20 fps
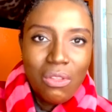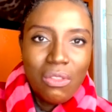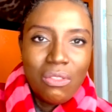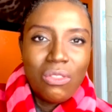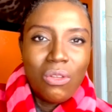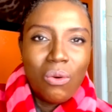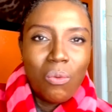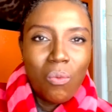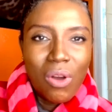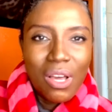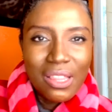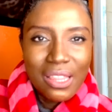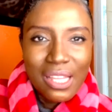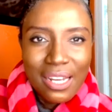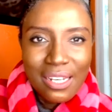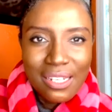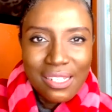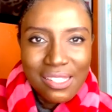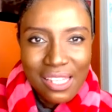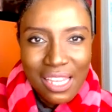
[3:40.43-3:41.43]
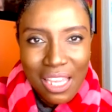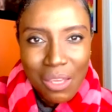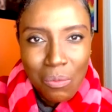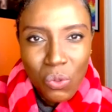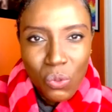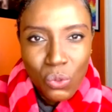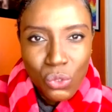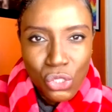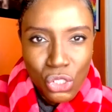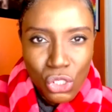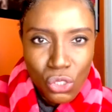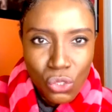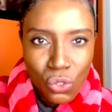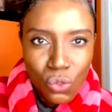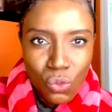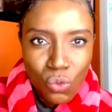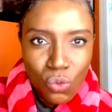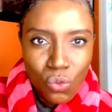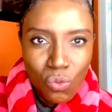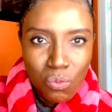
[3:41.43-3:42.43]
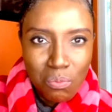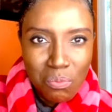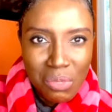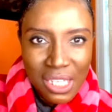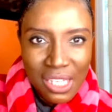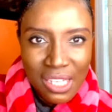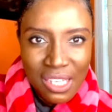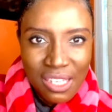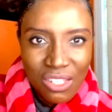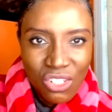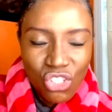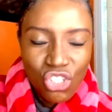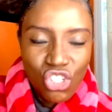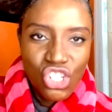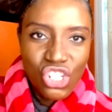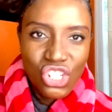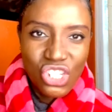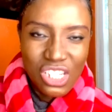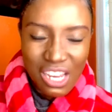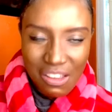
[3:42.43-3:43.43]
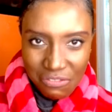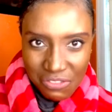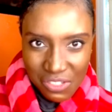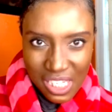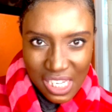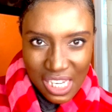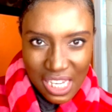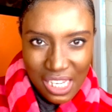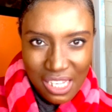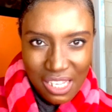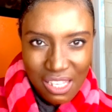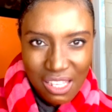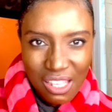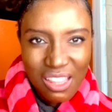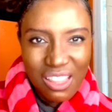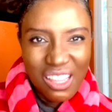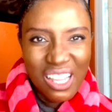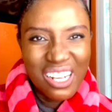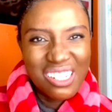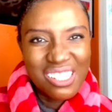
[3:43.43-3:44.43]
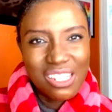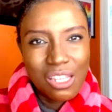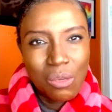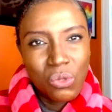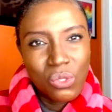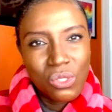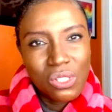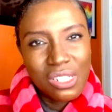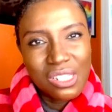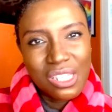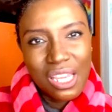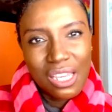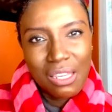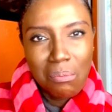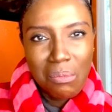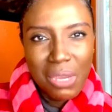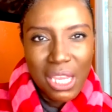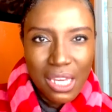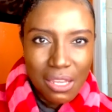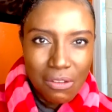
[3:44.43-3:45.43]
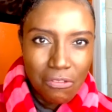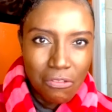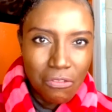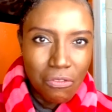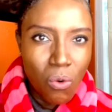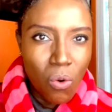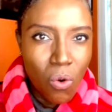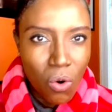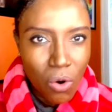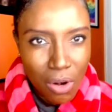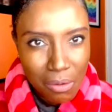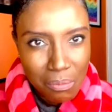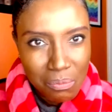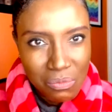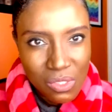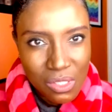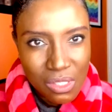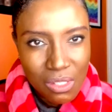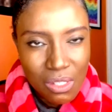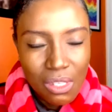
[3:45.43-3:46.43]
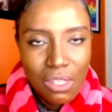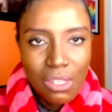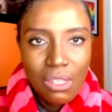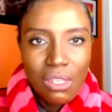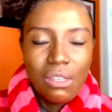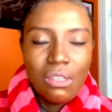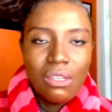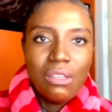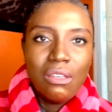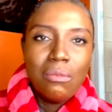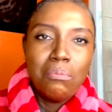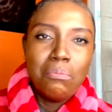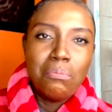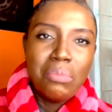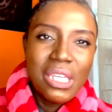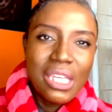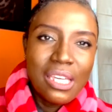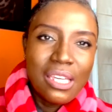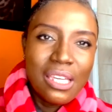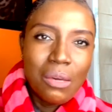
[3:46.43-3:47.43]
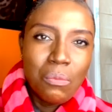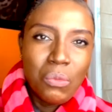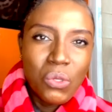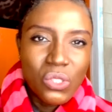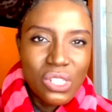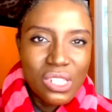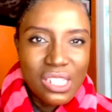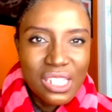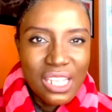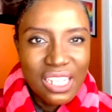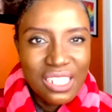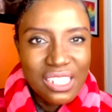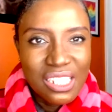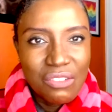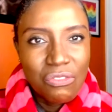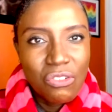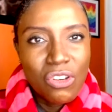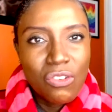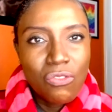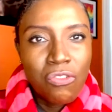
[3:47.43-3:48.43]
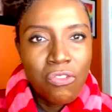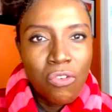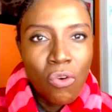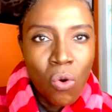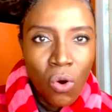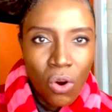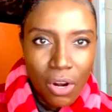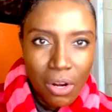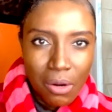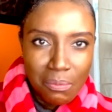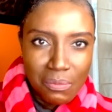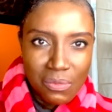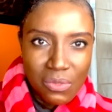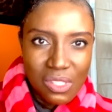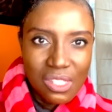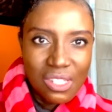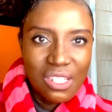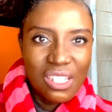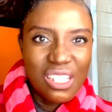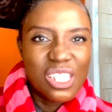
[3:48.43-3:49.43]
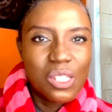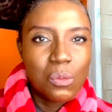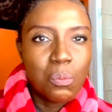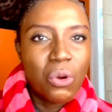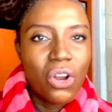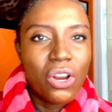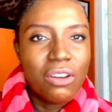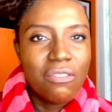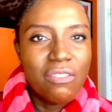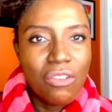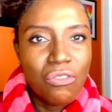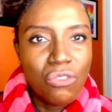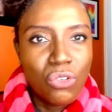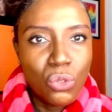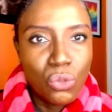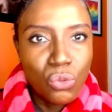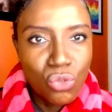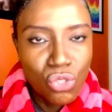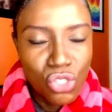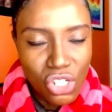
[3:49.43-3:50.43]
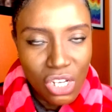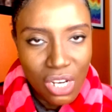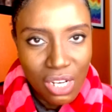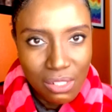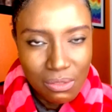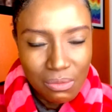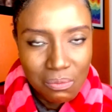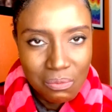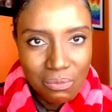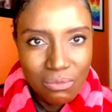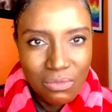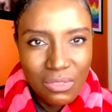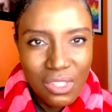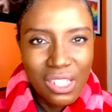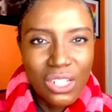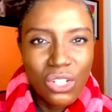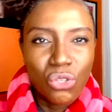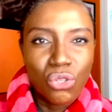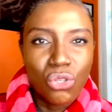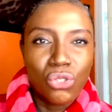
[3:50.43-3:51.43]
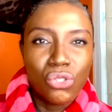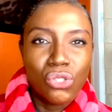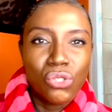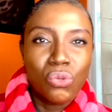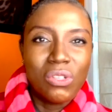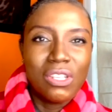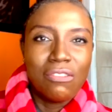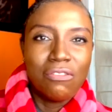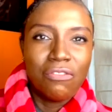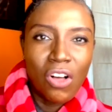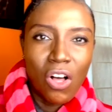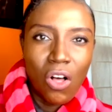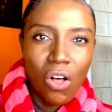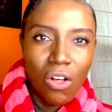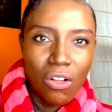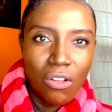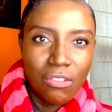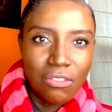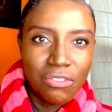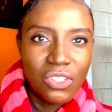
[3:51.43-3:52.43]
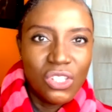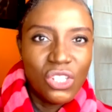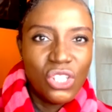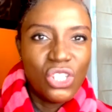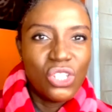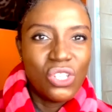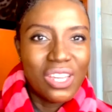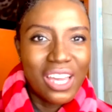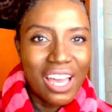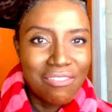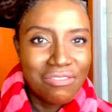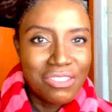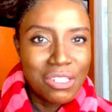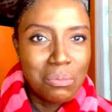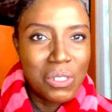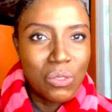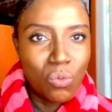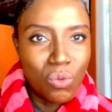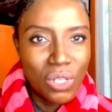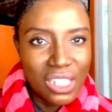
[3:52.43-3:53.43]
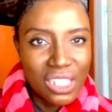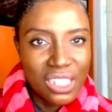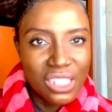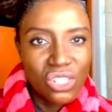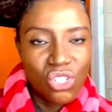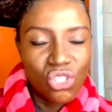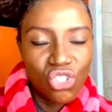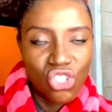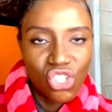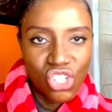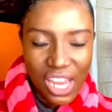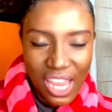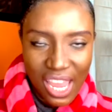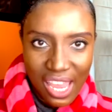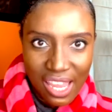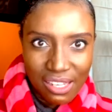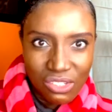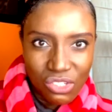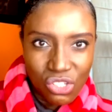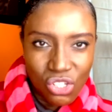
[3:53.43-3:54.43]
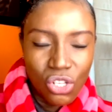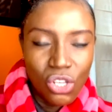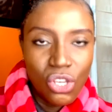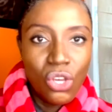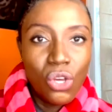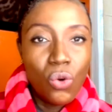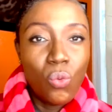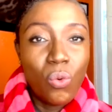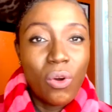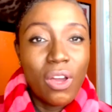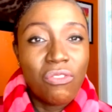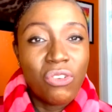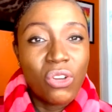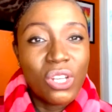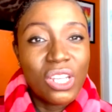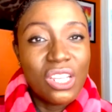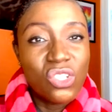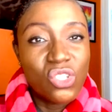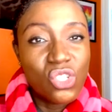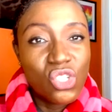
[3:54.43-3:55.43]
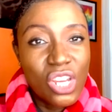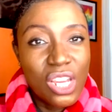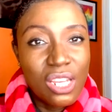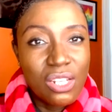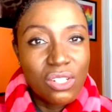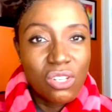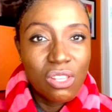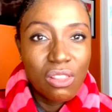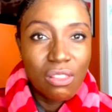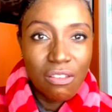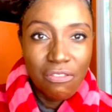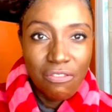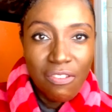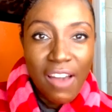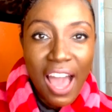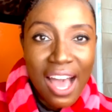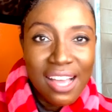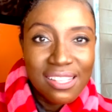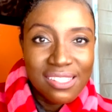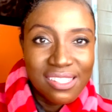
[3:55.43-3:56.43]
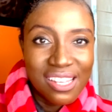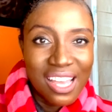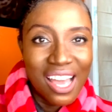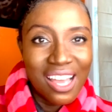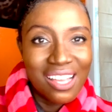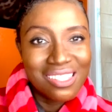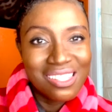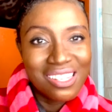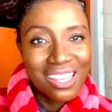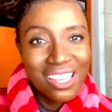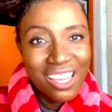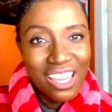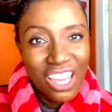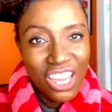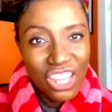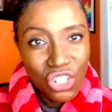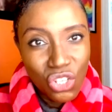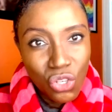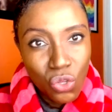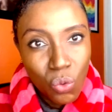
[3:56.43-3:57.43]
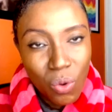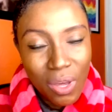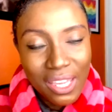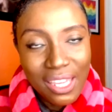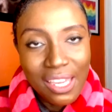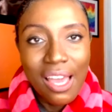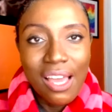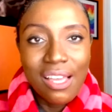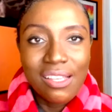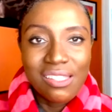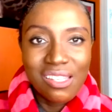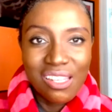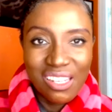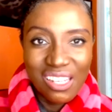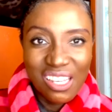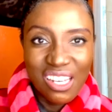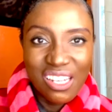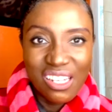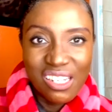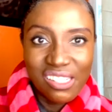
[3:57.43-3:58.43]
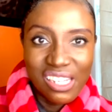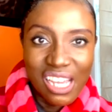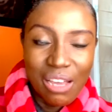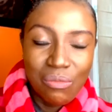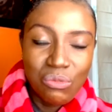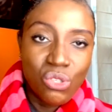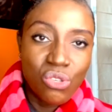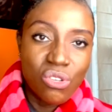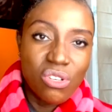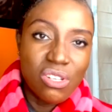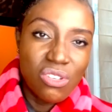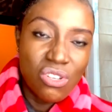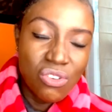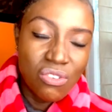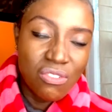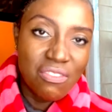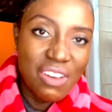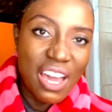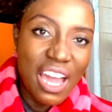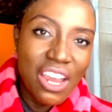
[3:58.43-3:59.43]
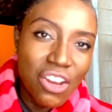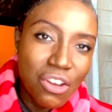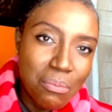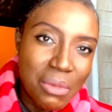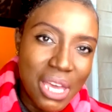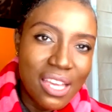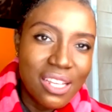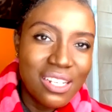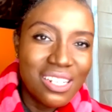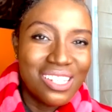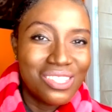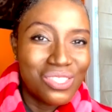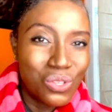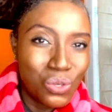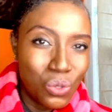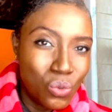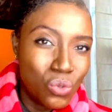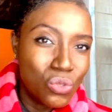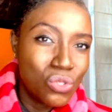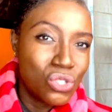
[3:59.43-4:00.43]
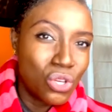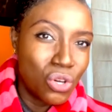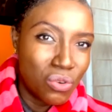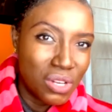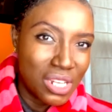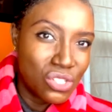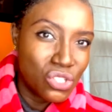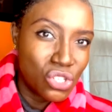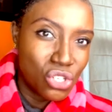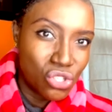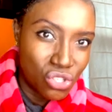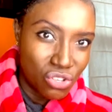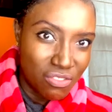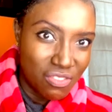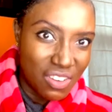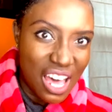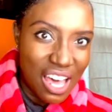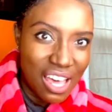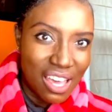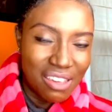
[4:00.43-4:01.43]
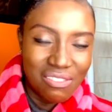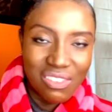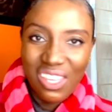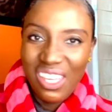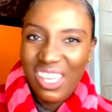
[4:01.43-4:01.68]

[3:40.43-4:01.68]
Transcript: the one that is able to be shifty, that is able to take many forms. Being able to take different forms is part of evolution. In order to evolve, you have to be willing to change. Whoever can change the fastest and the quickest and can adapt to a new environment is who is going to survive.